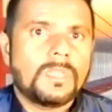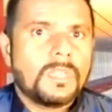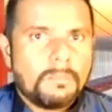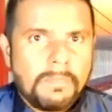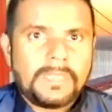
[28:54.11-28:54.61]

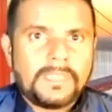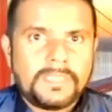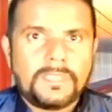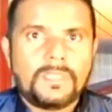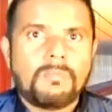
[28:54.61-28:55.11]
Meditation,
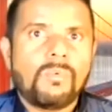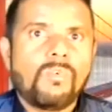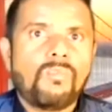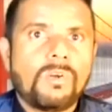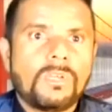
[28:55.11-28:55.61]
you are more
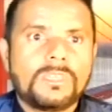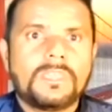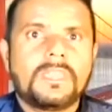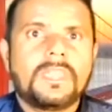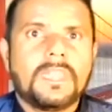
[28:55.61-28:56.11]
focused
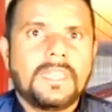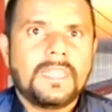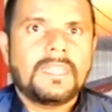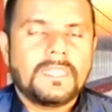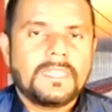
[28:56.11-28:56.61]

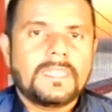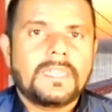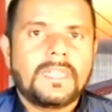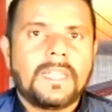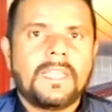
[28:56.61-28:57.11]

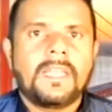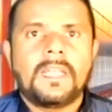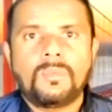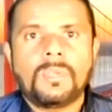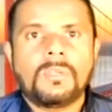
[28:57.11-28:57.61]
to
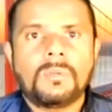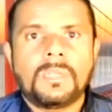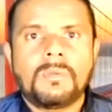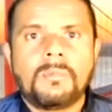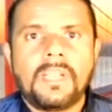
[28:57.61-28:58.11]
the
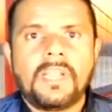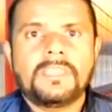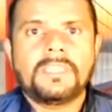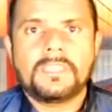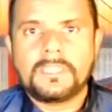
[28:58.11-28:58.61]
energies
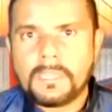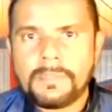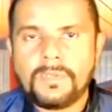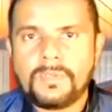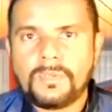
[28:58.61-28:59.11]
that are coming through.